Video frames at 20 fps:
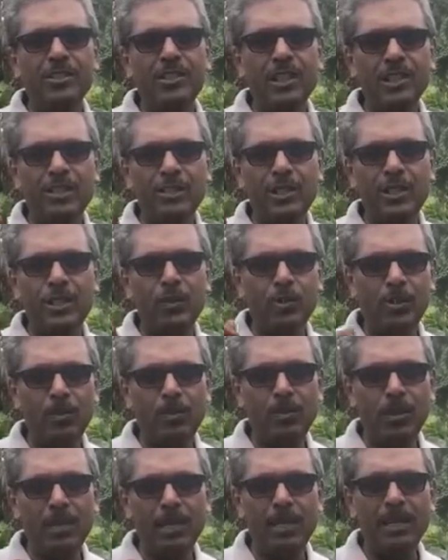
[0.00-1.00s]
sending you
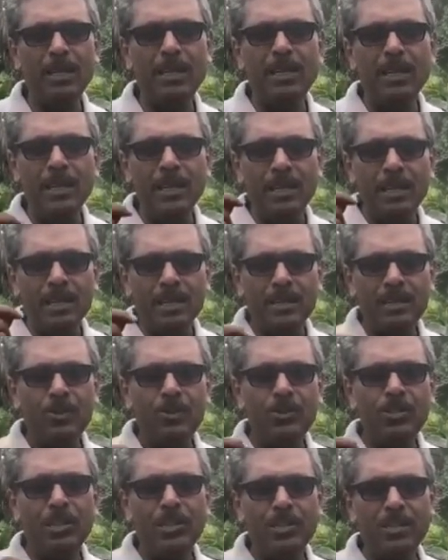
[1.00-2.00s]
and me,
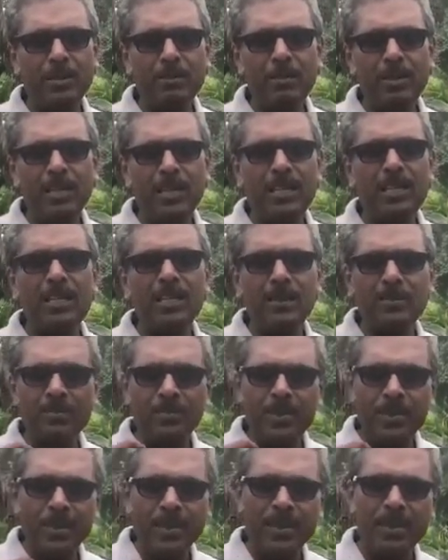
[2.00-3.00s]
you sending me,
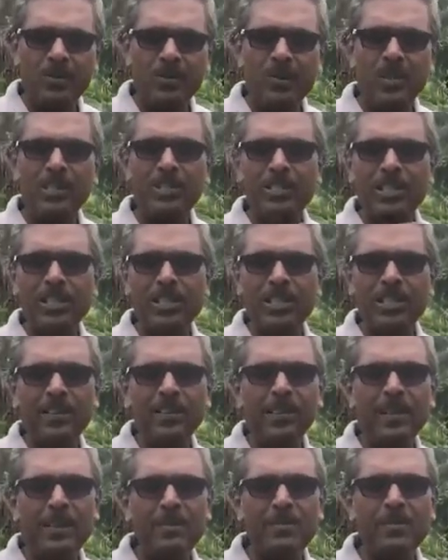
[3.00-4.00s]
and we
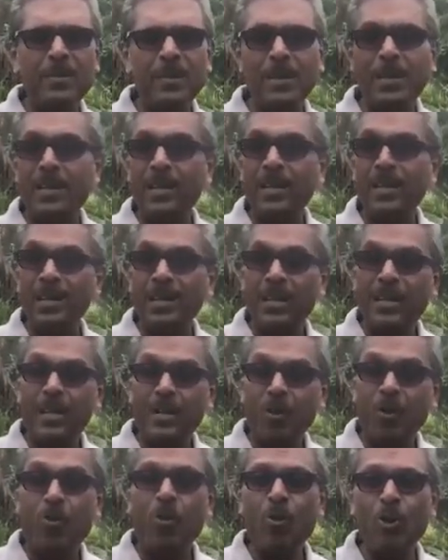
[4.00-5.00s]
sending them,
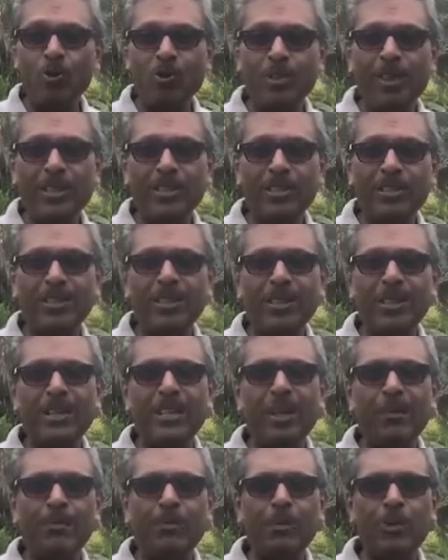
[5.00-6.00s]
and all of us
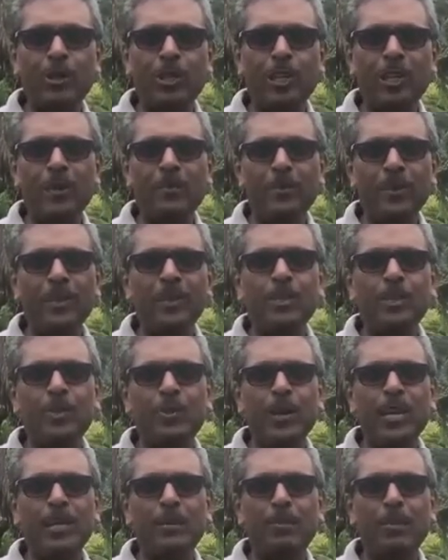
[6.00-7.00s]
accomplishing this
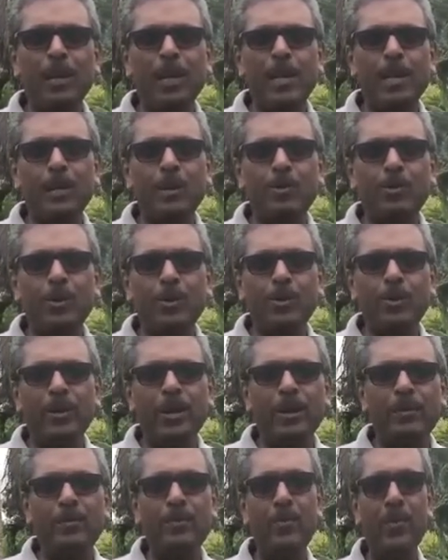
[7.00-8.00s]
grand plan and
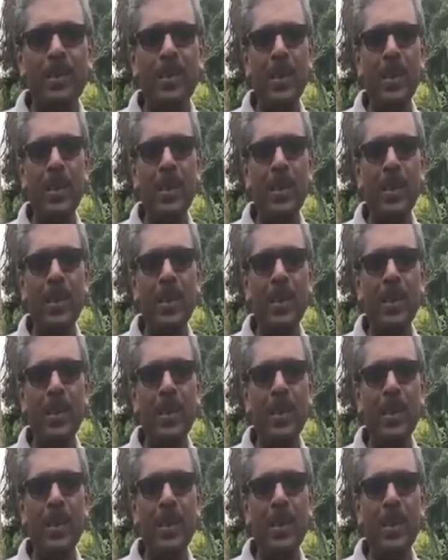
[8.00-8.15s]
program.